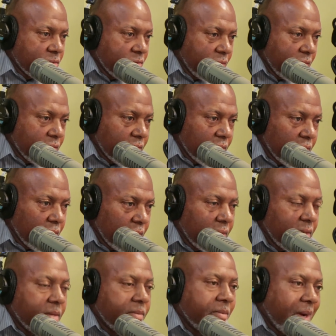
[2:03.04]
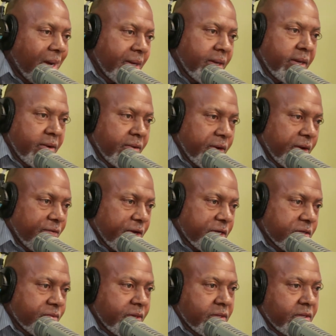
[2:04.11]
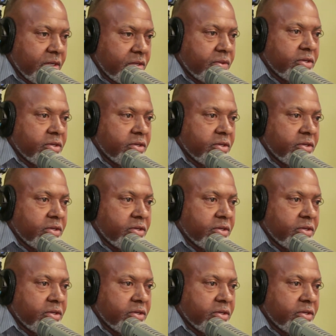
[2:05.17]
doing, in my area of expertise,